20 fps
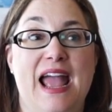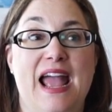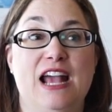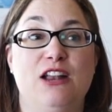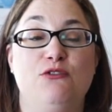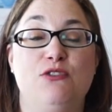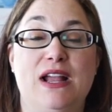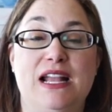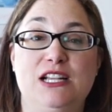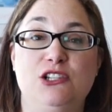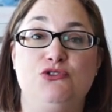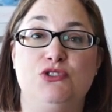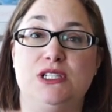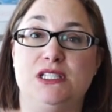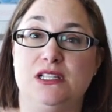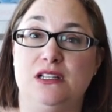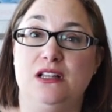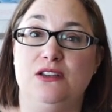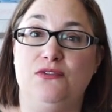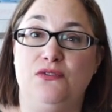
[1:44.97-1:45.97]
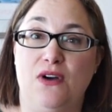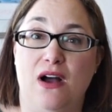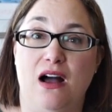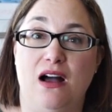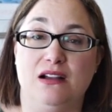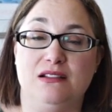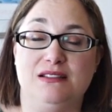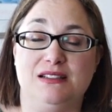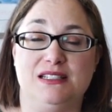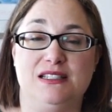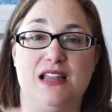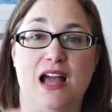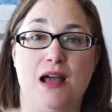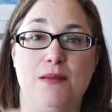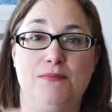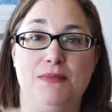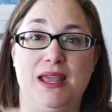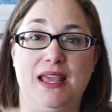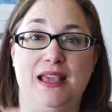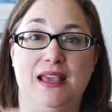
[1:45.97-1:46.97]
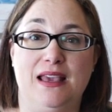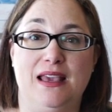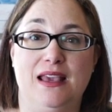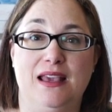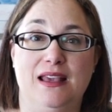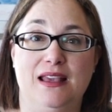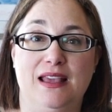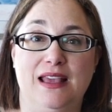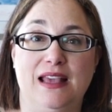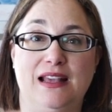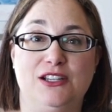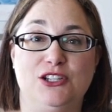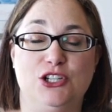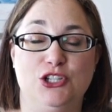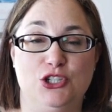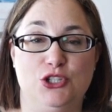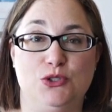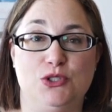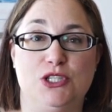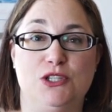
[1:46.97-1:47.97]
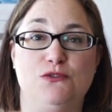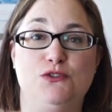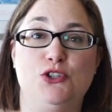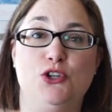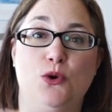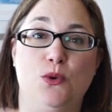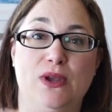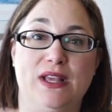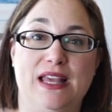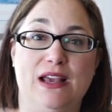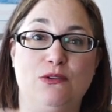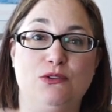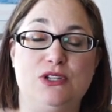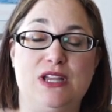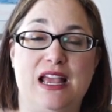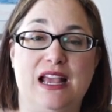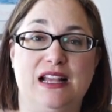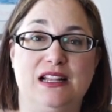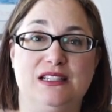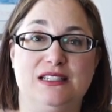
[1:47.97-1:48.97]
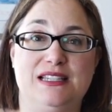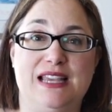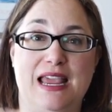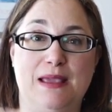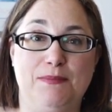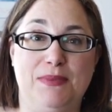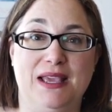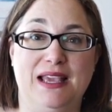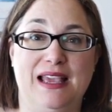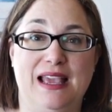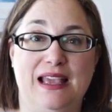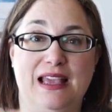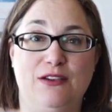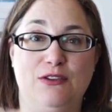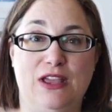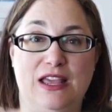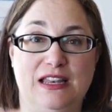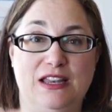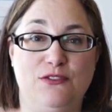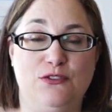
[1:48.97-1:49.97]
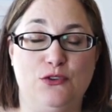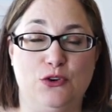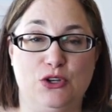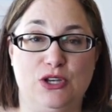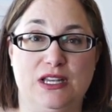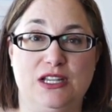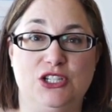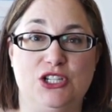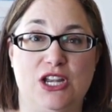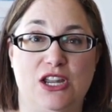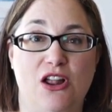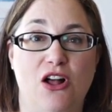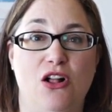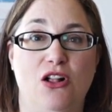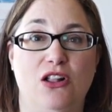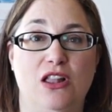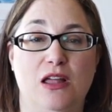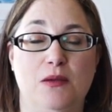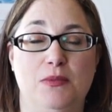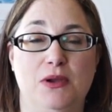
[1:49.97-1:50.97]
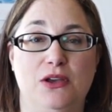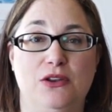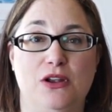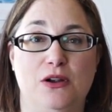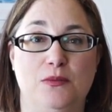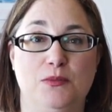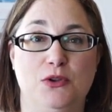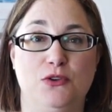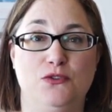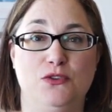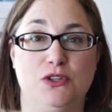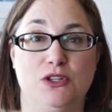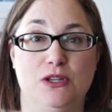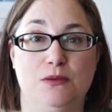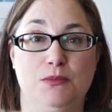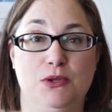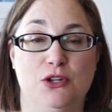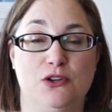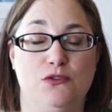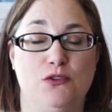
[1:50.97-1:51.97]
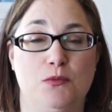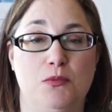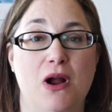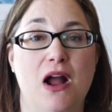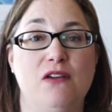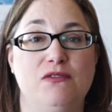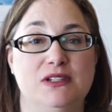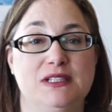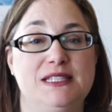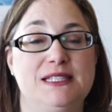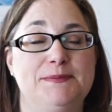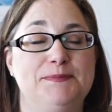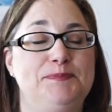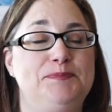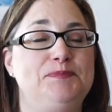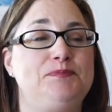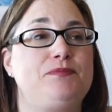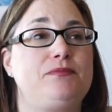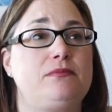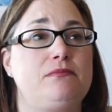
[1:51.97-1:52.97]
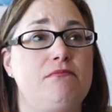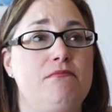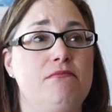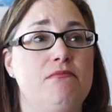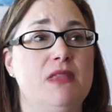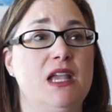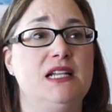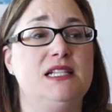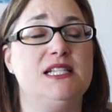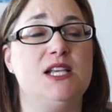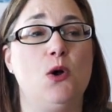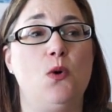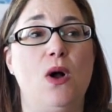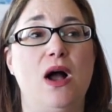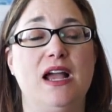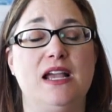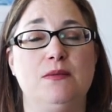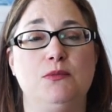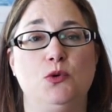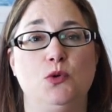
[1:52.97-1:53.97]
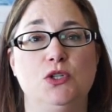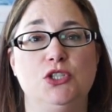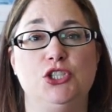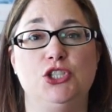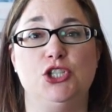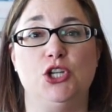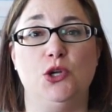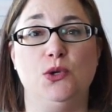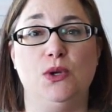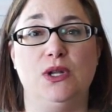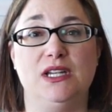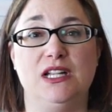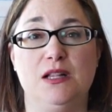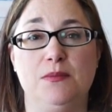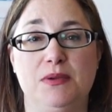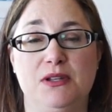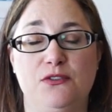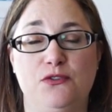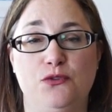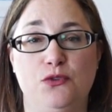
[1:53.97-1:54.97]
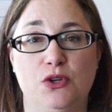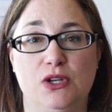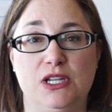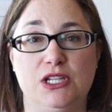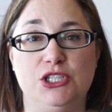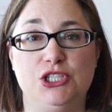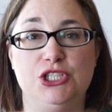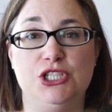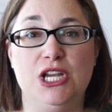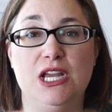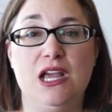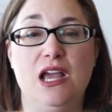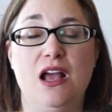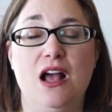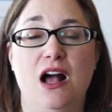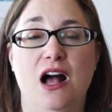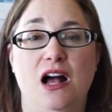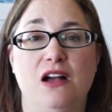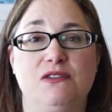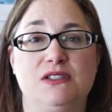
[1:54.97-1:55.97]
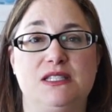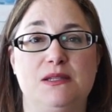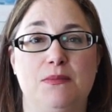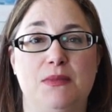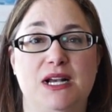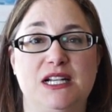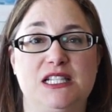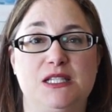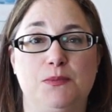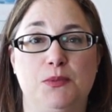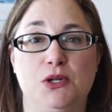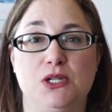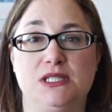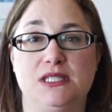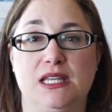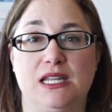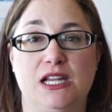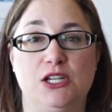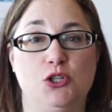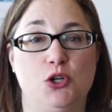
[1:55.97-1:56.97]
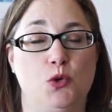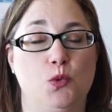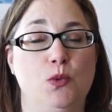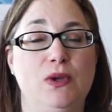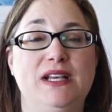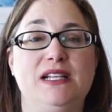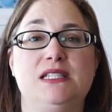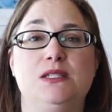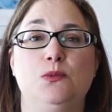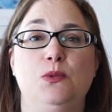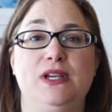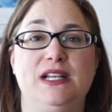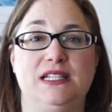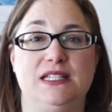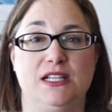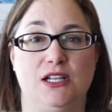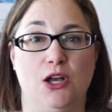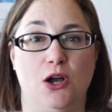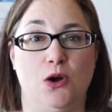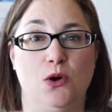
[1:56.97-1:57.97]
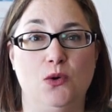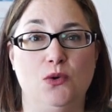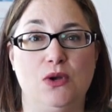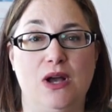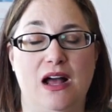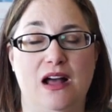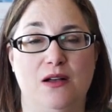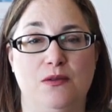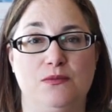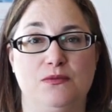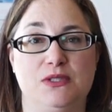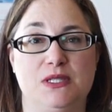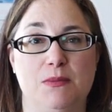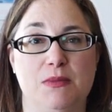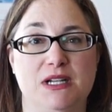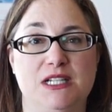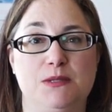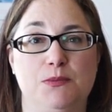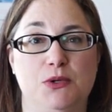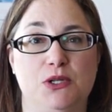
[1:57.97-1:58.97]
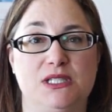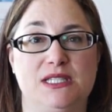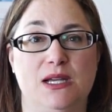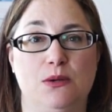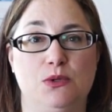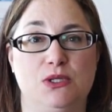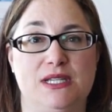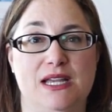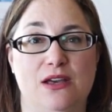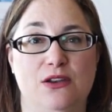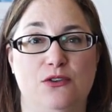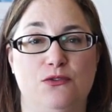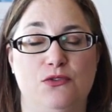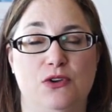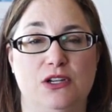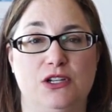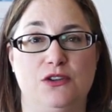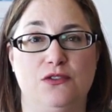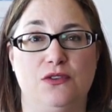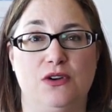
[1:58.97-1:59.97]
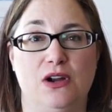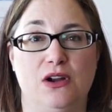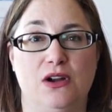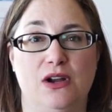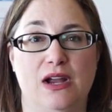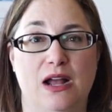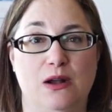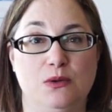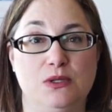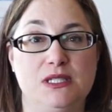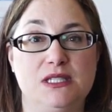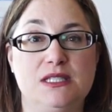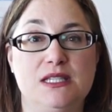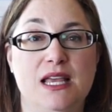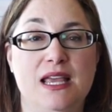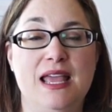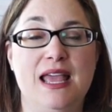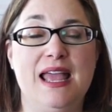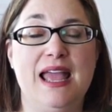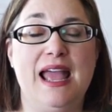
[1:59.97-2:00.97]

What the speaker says: And rain, drizzle, and fog does not make it conducive to going out and taping any footage at all about our beautiful province. So I am going to show you a little bit of footage of some icebergs that I took weeks and weeks ago, some icebergs that were down in front of our house.